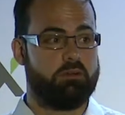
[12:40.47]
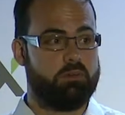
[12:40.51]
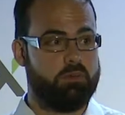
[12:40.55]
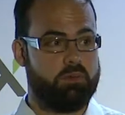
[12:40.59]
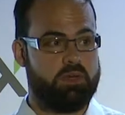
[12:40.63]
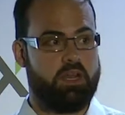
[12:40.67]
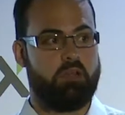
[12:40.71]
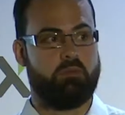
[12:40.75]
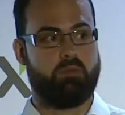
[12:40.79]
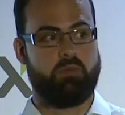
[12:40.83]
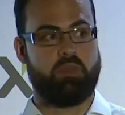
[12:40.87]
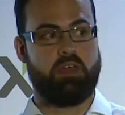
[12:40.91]

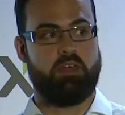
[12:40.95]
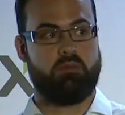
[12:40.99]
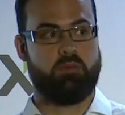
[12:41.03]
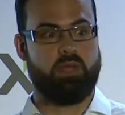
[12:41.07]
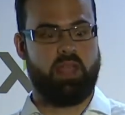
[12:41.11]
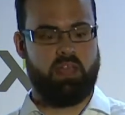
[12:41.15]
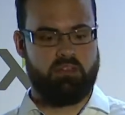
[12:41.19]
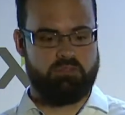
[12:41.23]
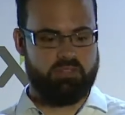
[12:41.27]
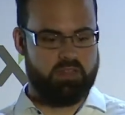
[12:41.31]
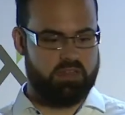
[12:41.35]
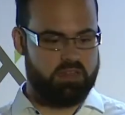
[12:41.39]
now that we
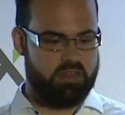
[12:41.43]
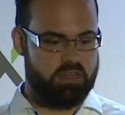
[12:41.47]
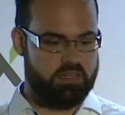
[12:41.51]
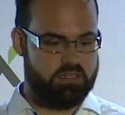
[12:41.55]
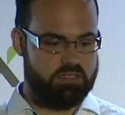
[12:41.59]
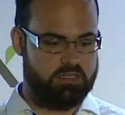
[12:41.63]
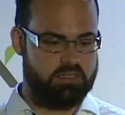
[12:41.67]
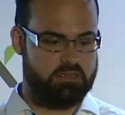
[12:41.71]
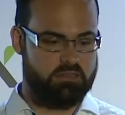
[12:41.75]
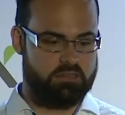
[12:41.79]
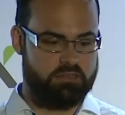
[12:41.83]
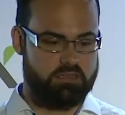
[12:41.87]
have that
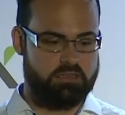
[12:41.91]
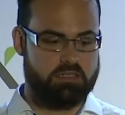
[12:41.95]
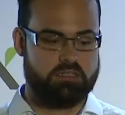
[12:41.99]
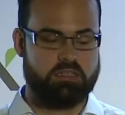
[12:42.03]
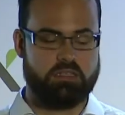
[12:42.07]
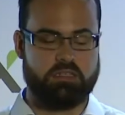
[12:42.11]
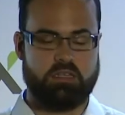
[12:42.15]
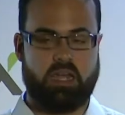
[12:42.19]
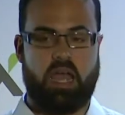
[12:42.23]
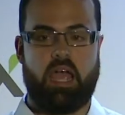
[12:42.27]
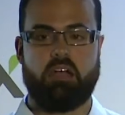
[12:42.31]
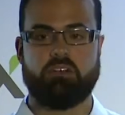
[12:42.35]
data,
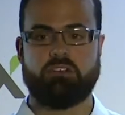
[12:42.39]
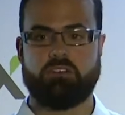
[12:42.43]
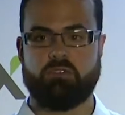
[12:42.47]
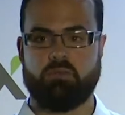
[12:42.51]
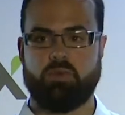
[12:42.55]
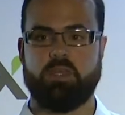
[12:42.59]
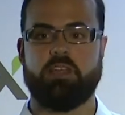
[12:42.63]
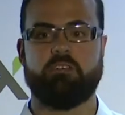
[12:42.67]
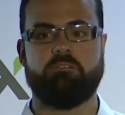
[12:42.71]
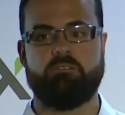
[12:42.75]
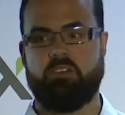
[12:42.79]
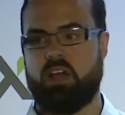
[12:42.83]
how do
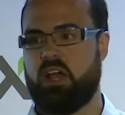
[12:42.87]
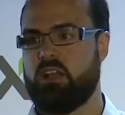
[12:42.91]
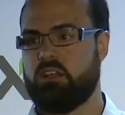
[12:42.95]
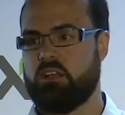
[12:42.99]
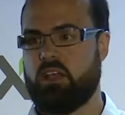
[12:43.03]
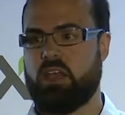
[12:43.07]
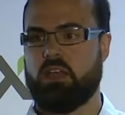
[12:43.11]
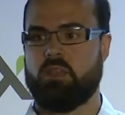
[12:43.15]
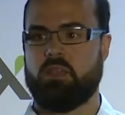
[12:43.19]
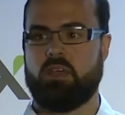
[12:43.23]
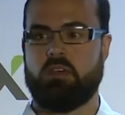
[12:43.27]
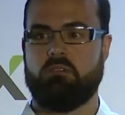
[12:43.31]
we
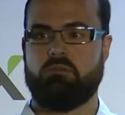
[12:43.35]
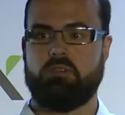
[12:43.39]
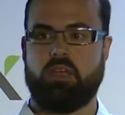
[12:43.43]
evaluate that?